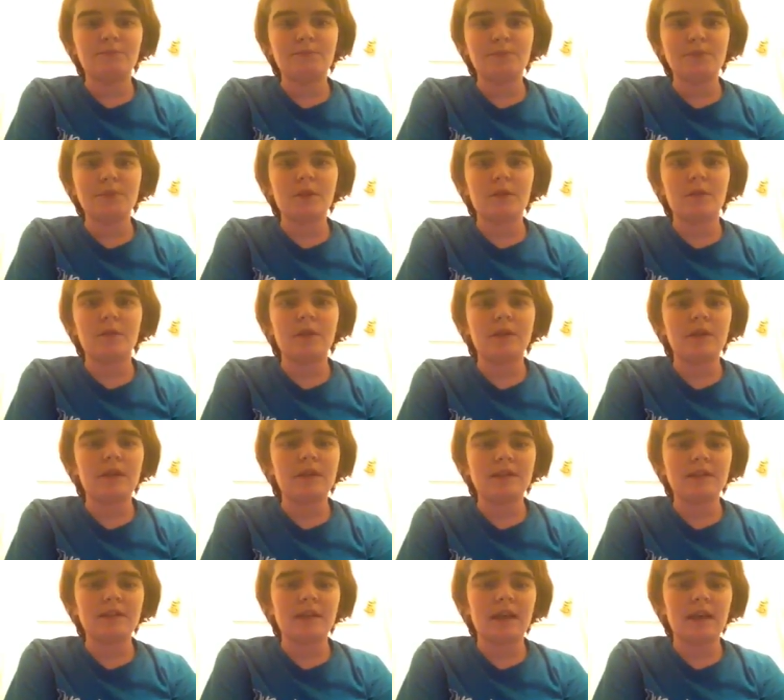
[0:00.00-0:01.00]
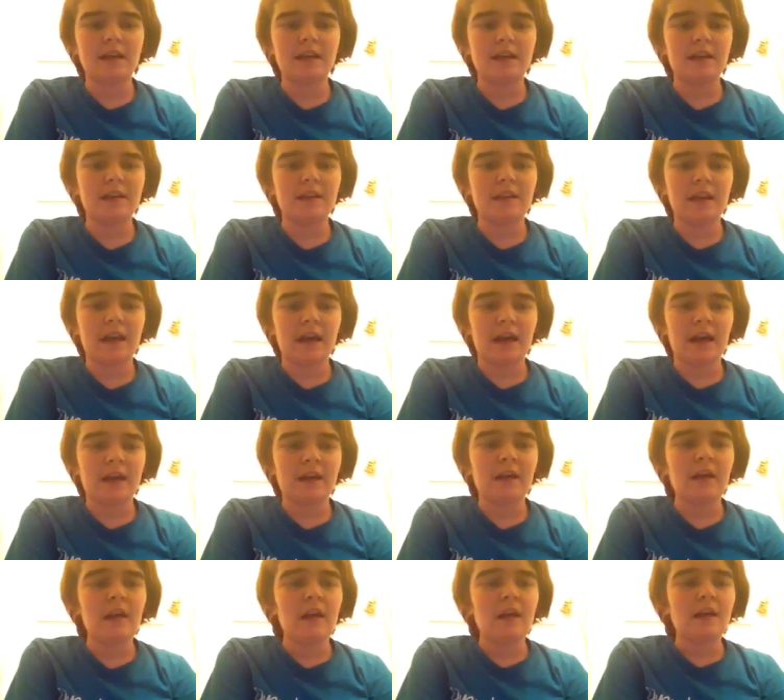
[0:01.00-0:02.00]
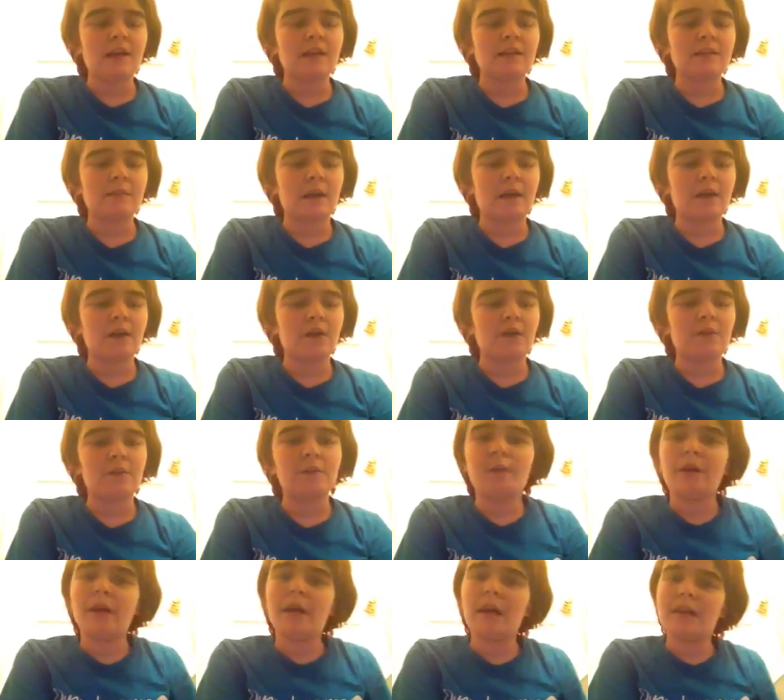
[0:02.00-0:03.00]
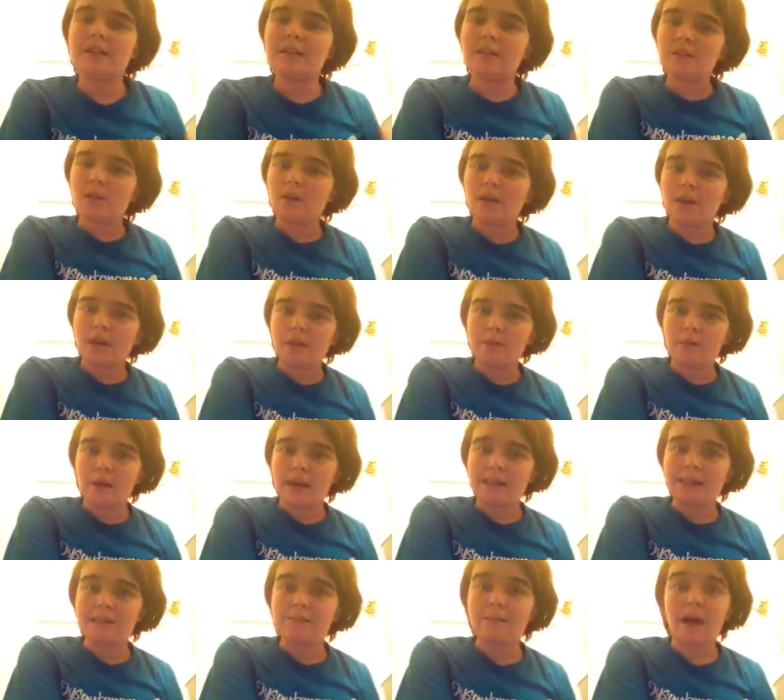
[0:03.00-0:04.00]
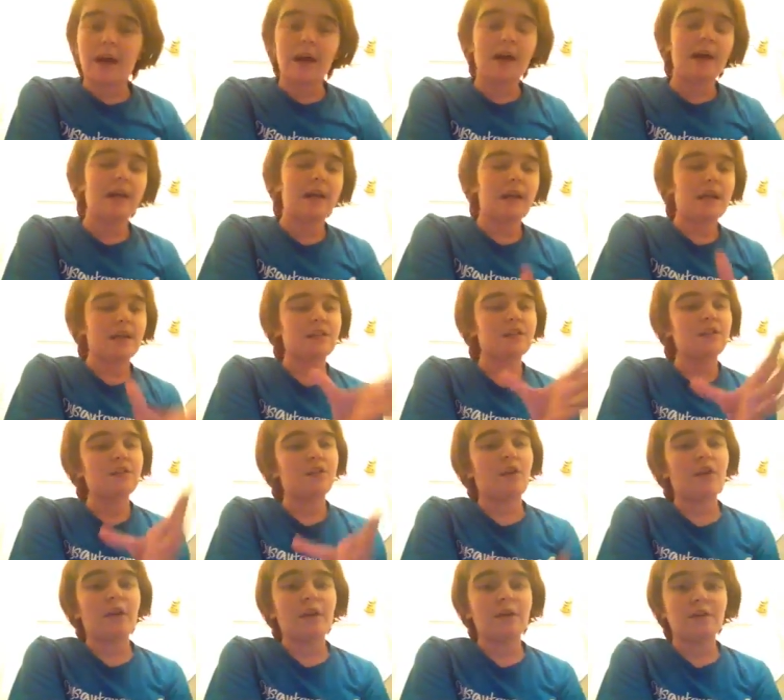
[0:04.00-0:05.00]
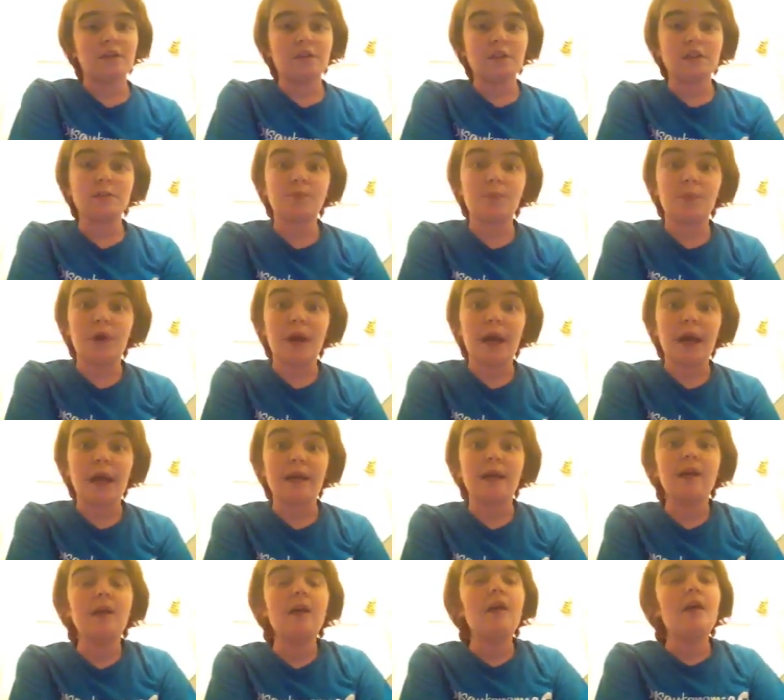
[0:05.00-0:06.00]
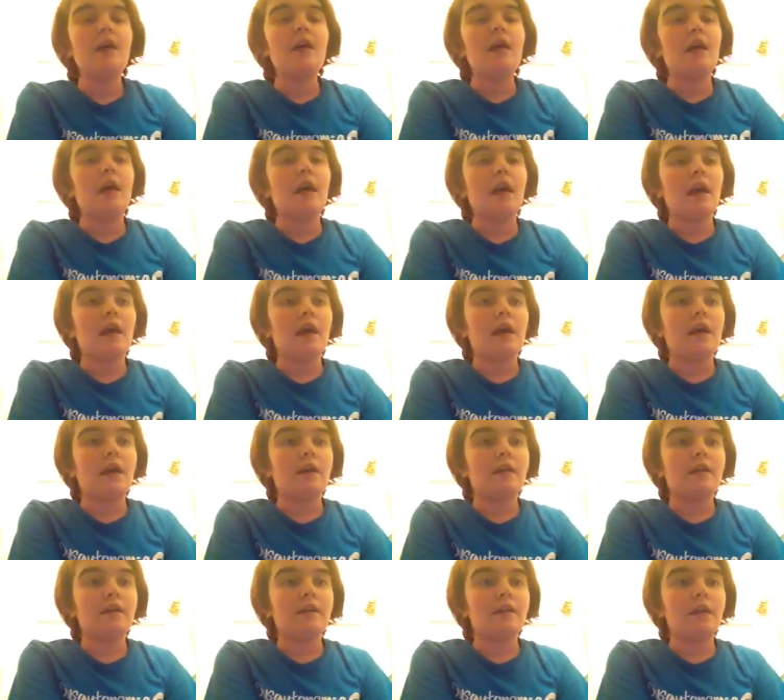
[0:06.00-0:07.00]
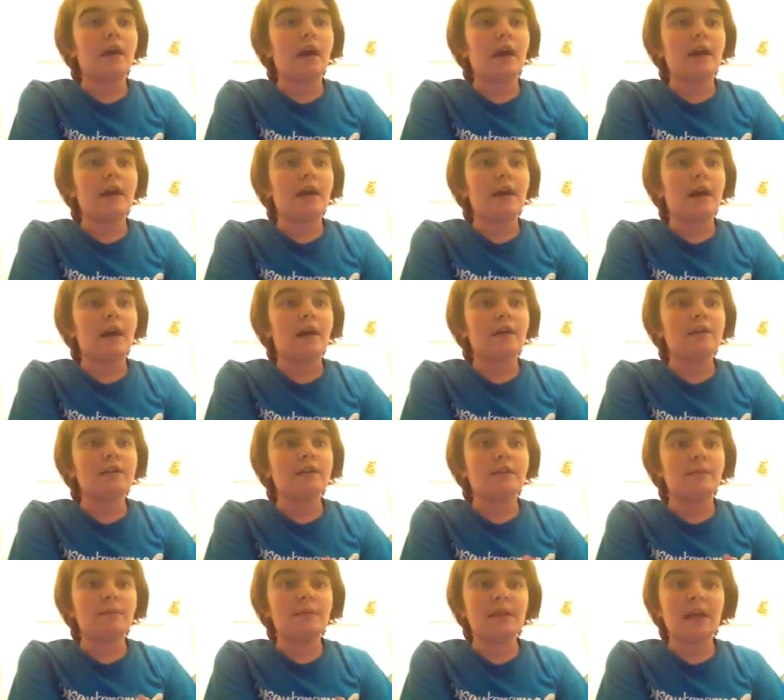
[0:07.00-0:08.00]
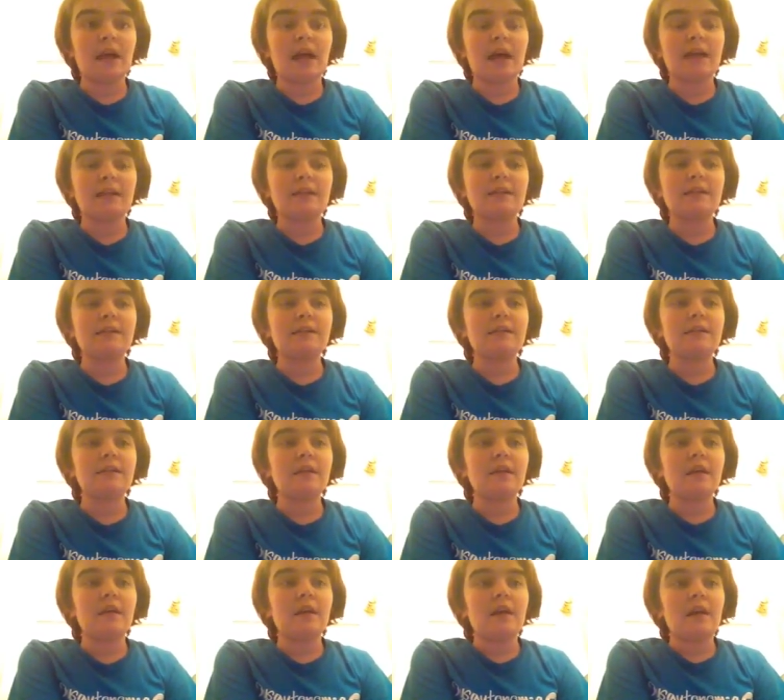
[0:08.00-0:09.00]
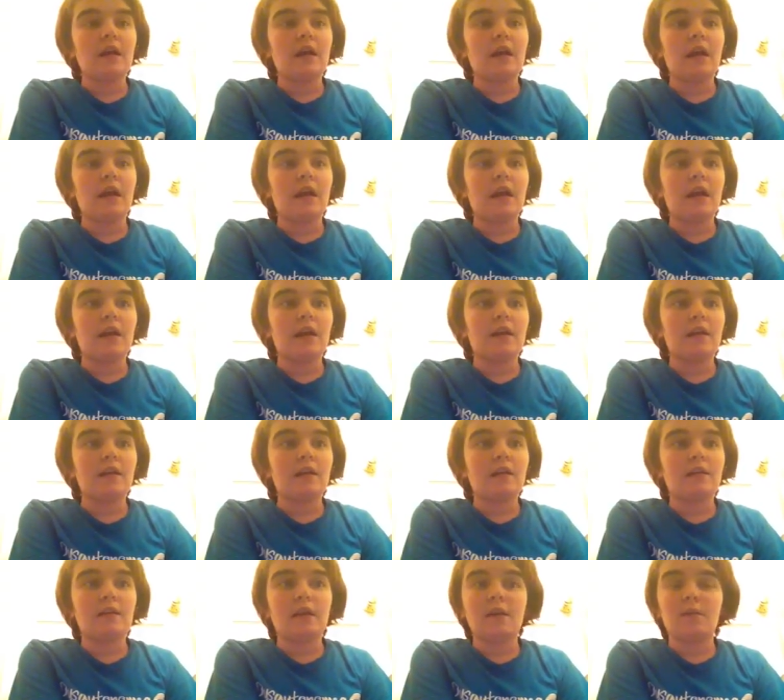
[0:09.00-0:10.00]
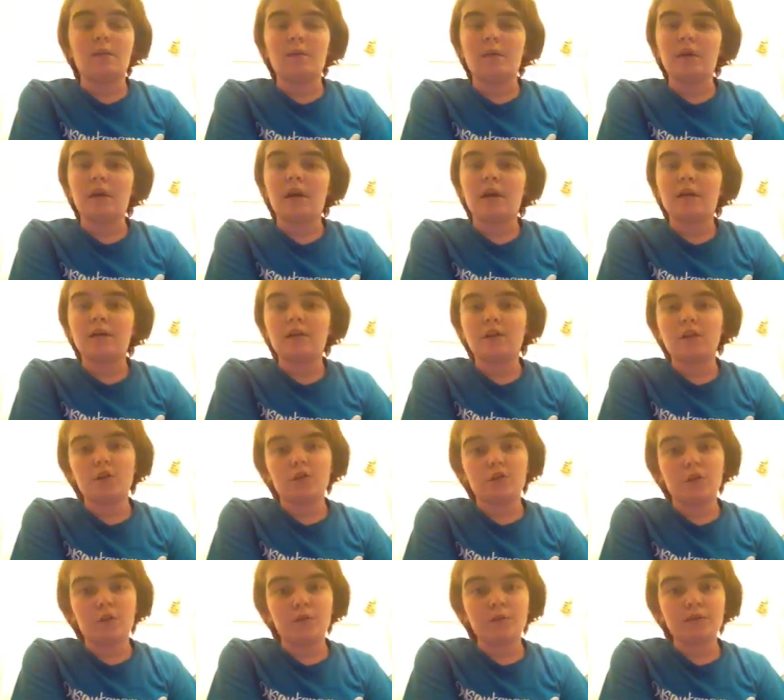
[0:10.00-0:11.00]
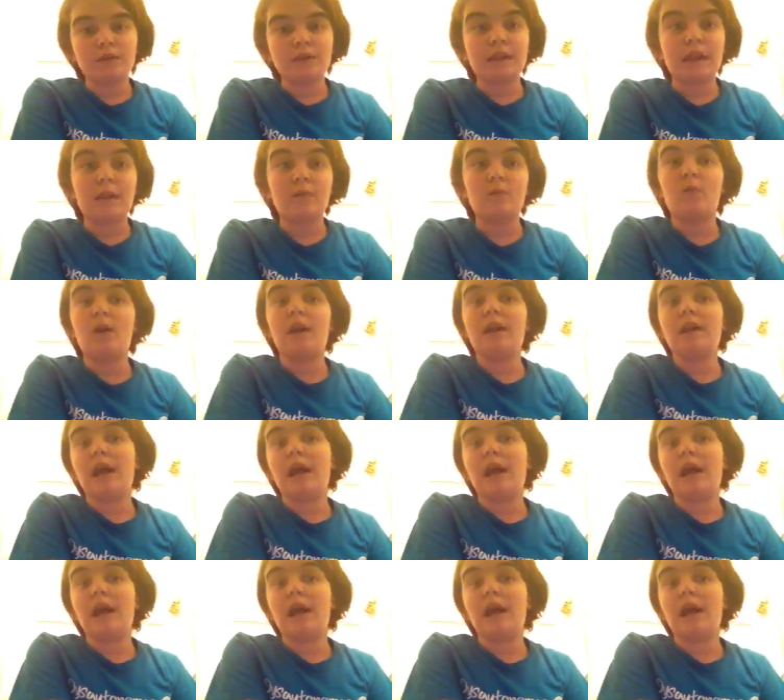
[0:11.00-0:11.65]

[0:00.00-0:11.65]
someone decided that because my nerve burning, it started in my spine and it started to spread and I got some tests and they were not the same way